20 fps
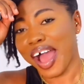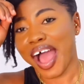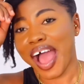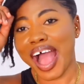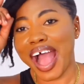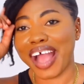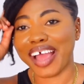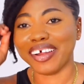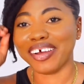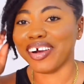
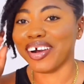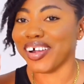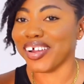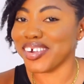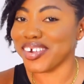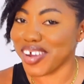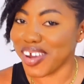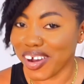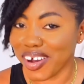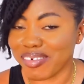I
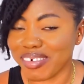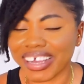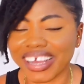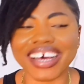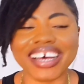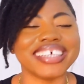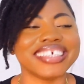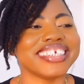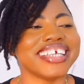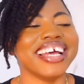don't know,
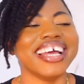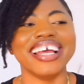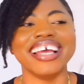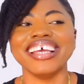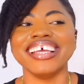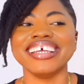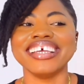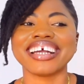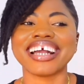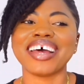because
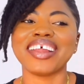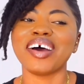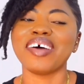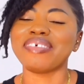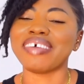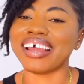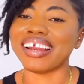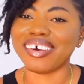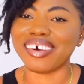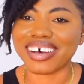you
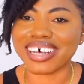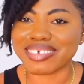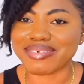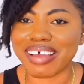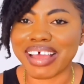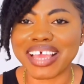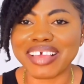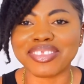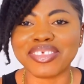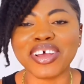cannot find a
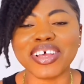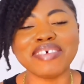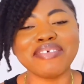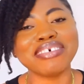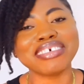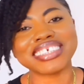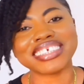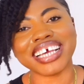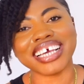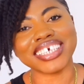husband. So you
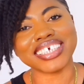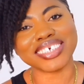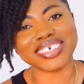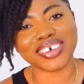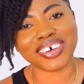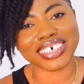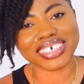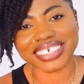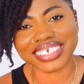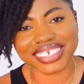won't see a
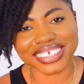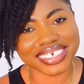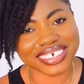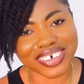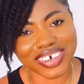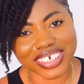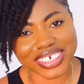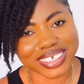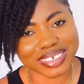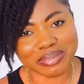
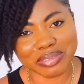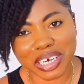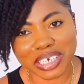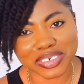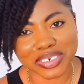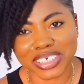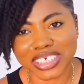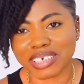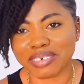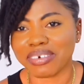serious
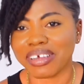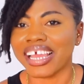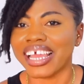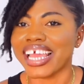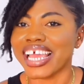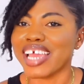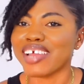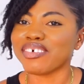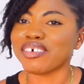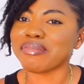relationship.
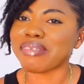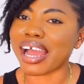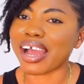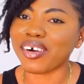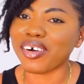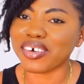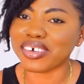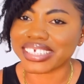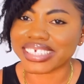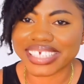Even
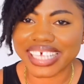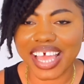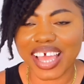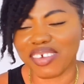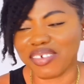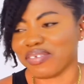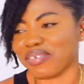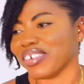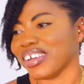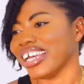my own
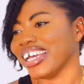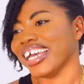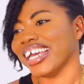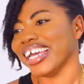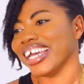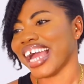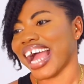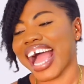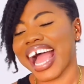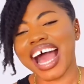self,
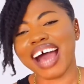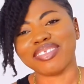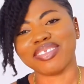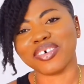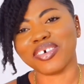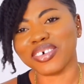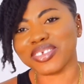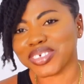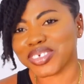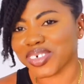I have to
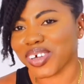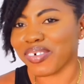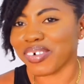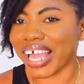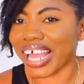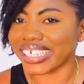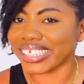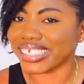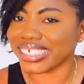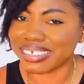go to
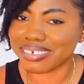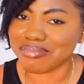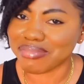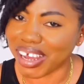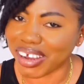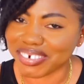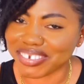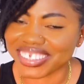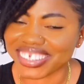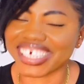somewhere and dig him
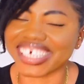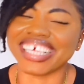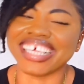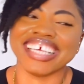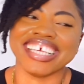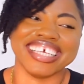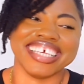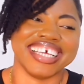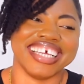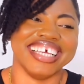out.
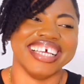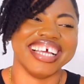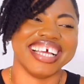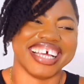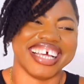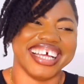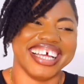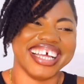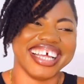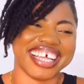
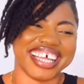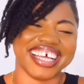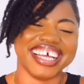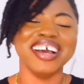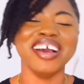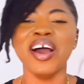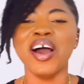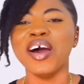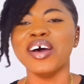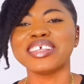
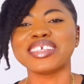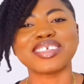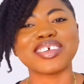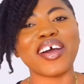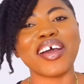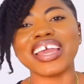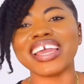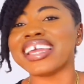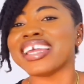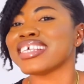So
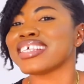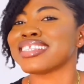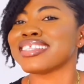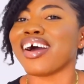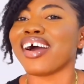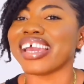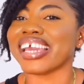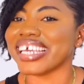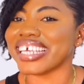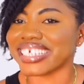it's
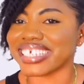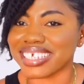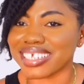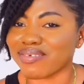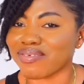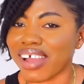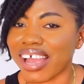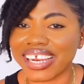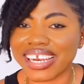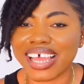not easy
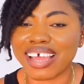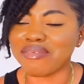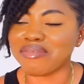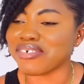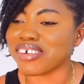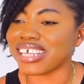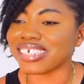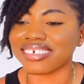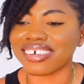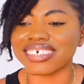to find a
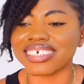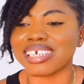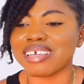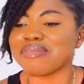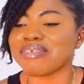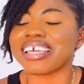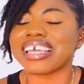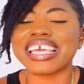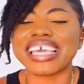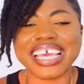relationship
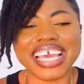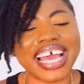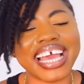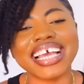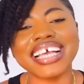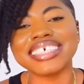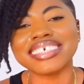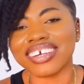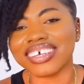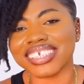here,
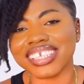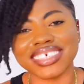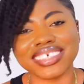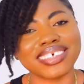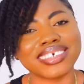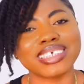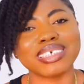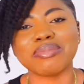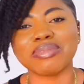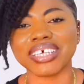a serious
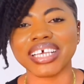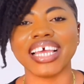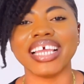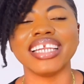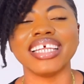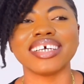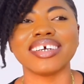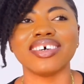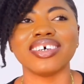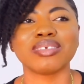relationship here in
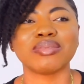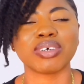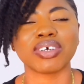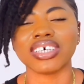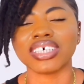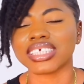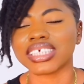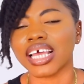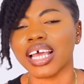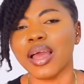Lagos,
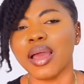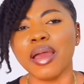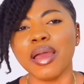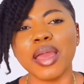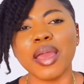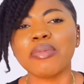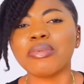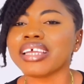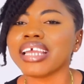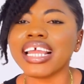because
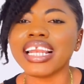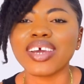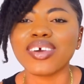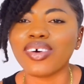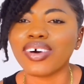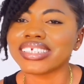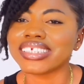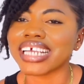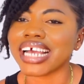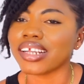people here in
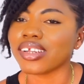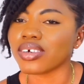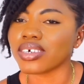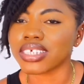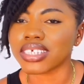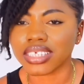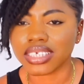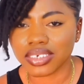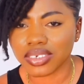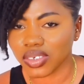Lagos, they are not
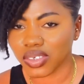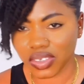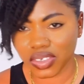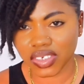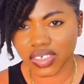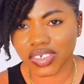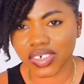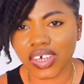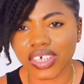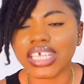
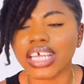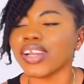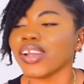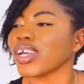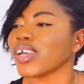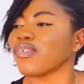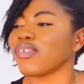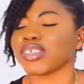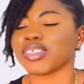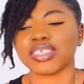serious. They are not
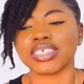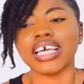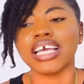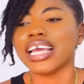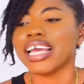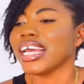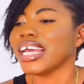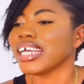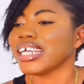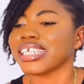
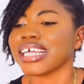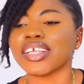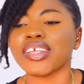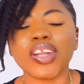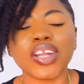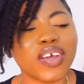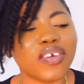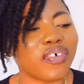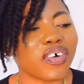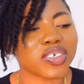
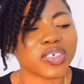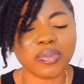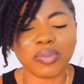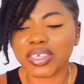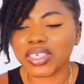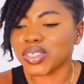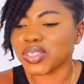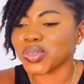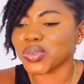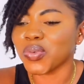looking for
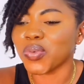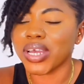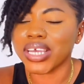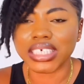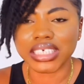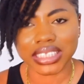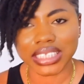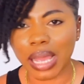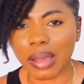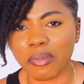somebody to
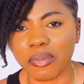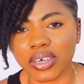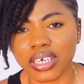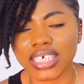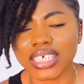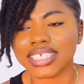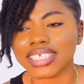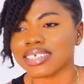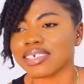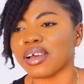waste time
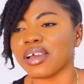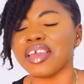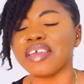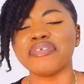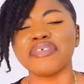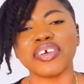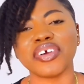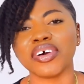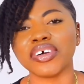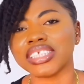with. So
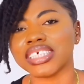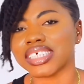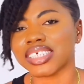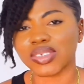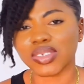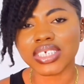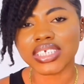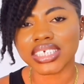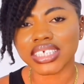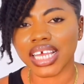if you're on the
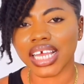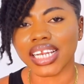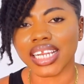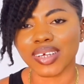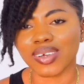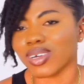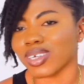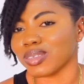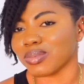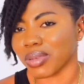street here in
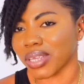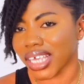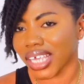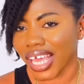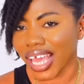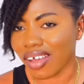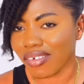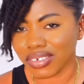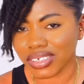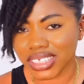Lagos, be
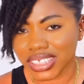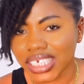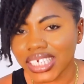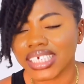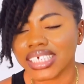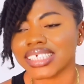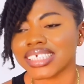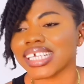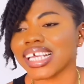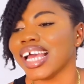careful,
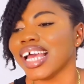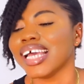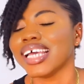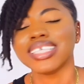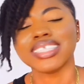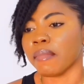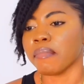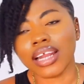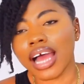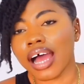sis.
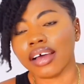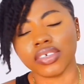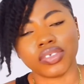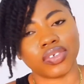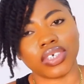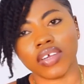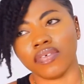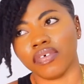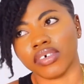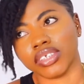I have
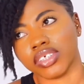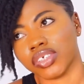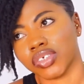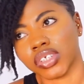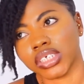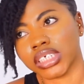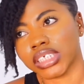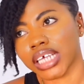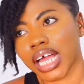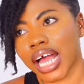strength for the
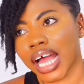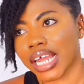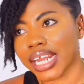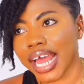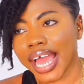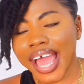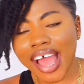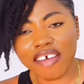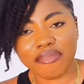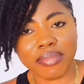street, and
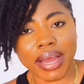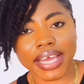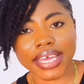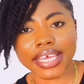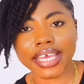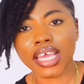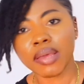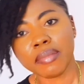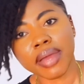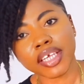I have my
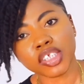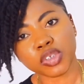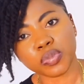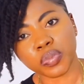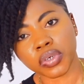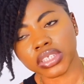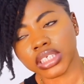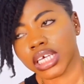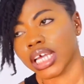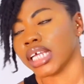image to
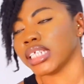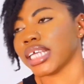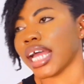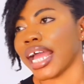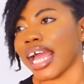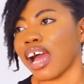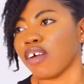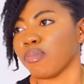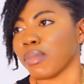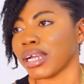protect. I
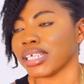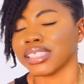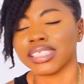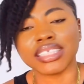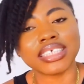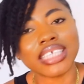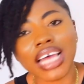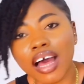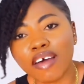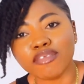have
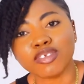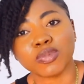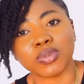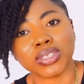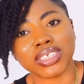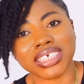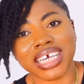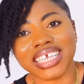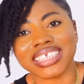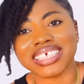myself to
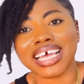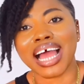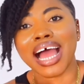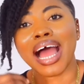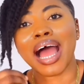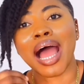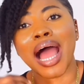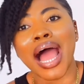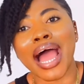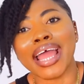protect.
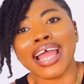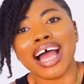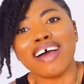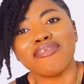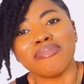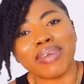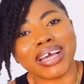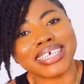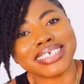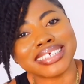I
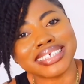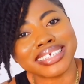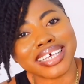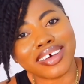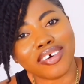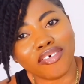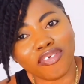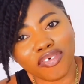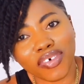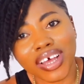have
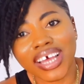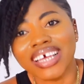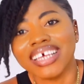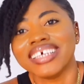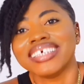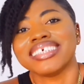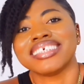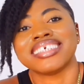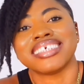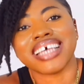myself,
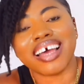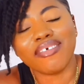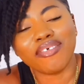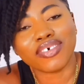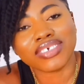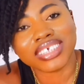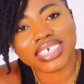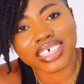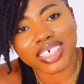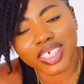
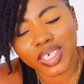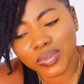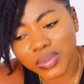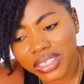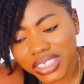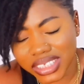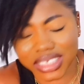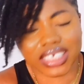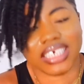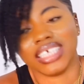
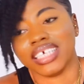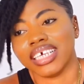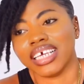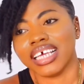self-security.